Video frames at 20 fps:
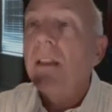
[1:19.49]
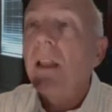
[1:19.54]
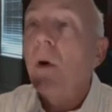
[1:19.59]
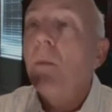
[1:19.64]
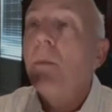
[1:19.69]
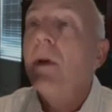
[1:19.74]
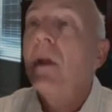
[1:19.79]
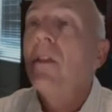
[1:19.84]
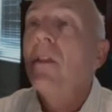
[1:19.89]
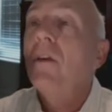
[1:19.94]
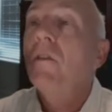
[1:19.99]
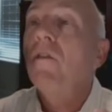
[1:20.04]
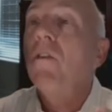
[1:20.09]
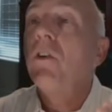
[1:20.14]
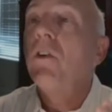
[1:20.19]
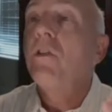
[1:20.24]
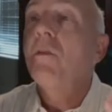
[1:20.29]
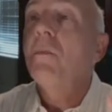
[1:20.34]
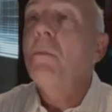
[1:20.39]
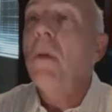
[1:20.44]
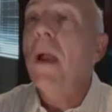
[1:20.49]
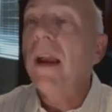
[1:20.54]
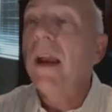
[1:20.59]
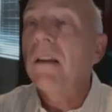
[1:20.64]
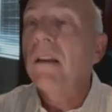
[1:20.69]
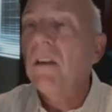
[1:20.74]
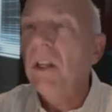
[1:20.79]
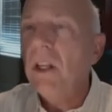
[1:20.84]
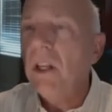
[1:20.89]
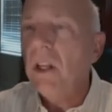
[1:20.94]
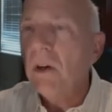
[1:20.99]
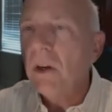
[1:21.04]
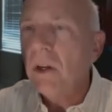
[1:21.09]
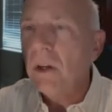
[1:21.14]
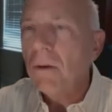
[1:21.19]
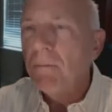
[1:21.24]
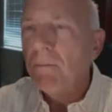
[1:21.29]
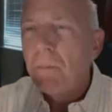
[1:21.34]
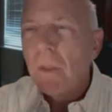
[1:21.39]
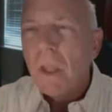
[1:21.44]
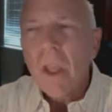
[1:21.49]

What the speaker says: That would be the first bacteria.